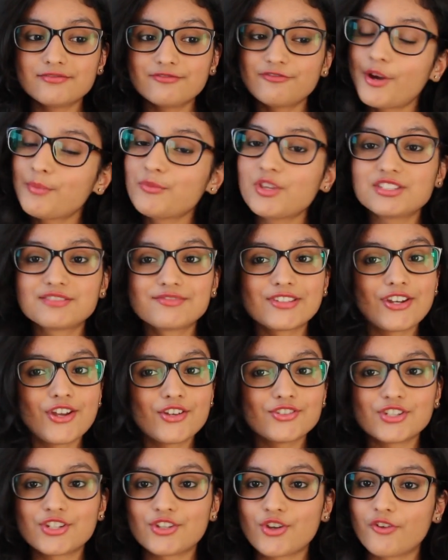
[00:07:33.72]
From those
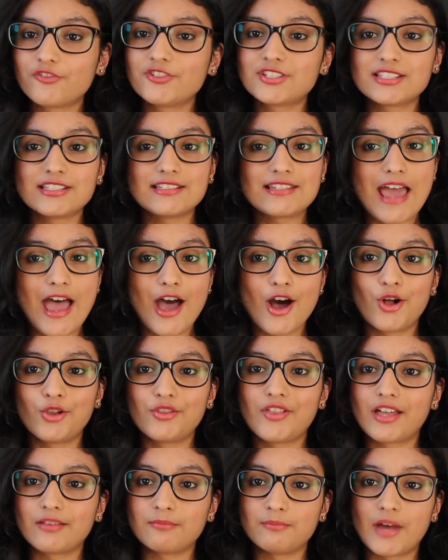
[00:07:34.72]
videos, you can obviously
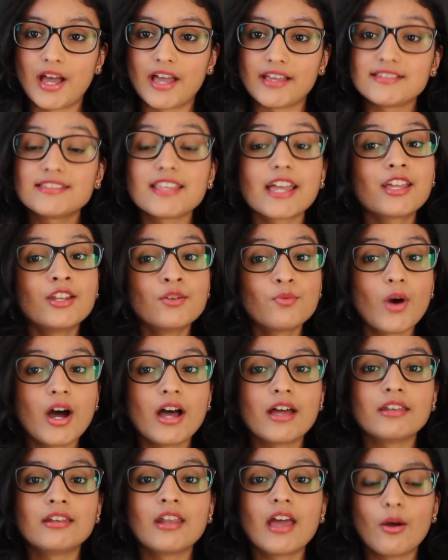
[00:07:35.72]
tell that my second
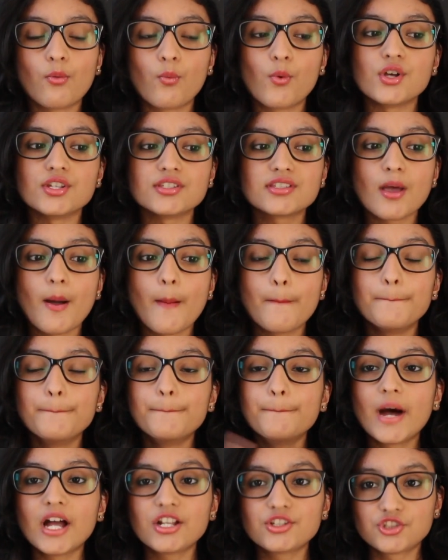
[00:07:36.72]
one was
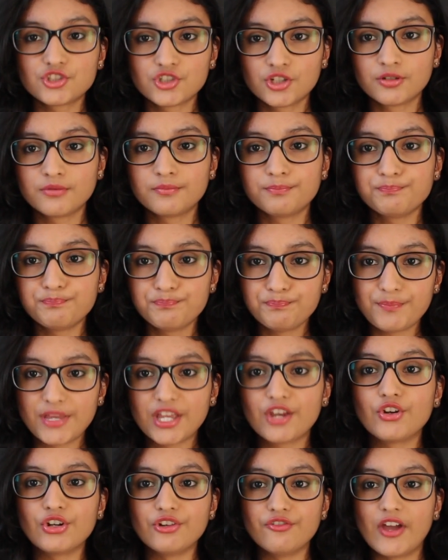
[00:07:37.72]
much
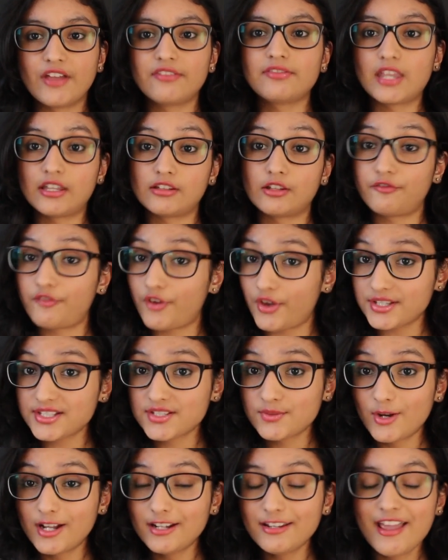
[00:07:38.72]
bigger event than the
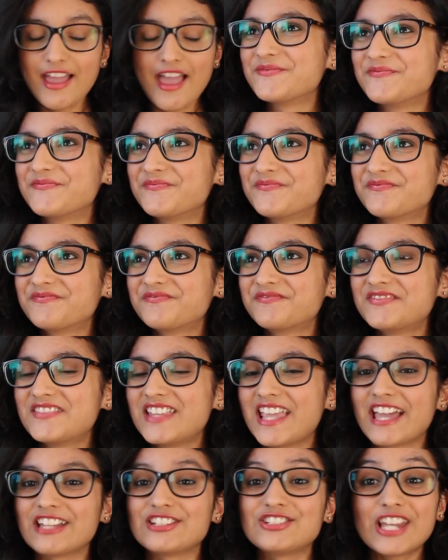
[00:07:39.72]
first one.
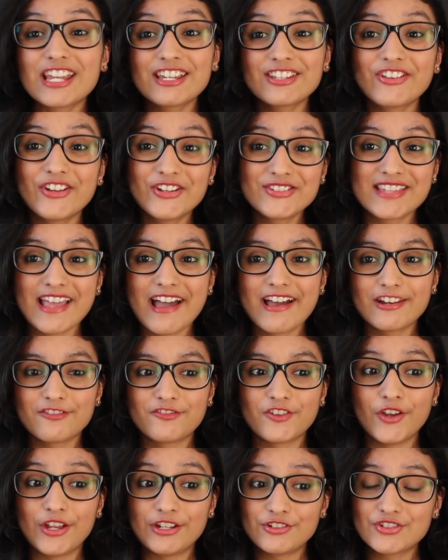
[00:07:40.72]
Yeah, check those out
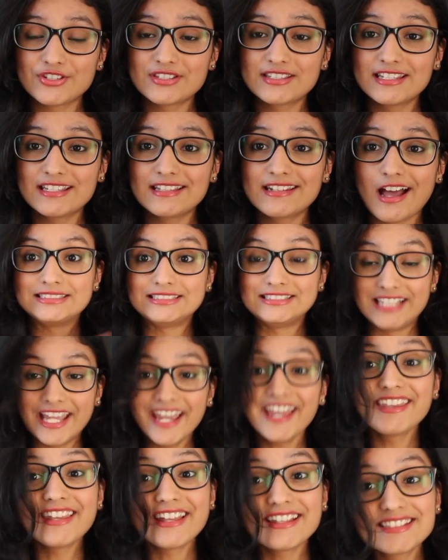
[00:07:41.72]
if you're interested.
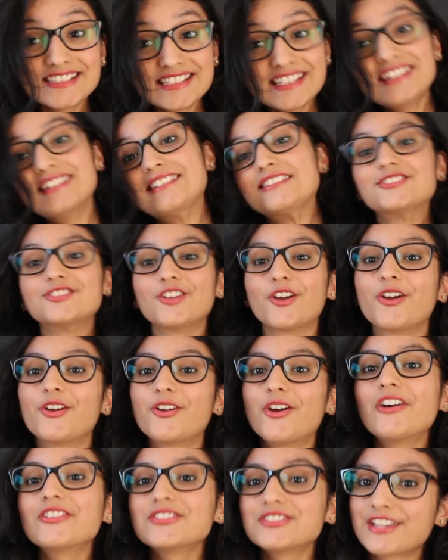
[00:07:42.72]
Yeah, that's it. So,
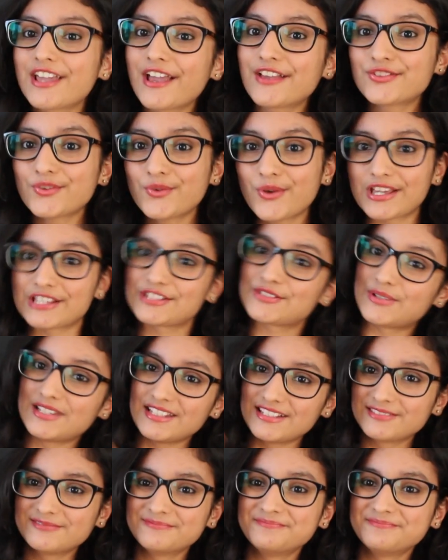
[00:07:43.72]
I'll see you guys all next week.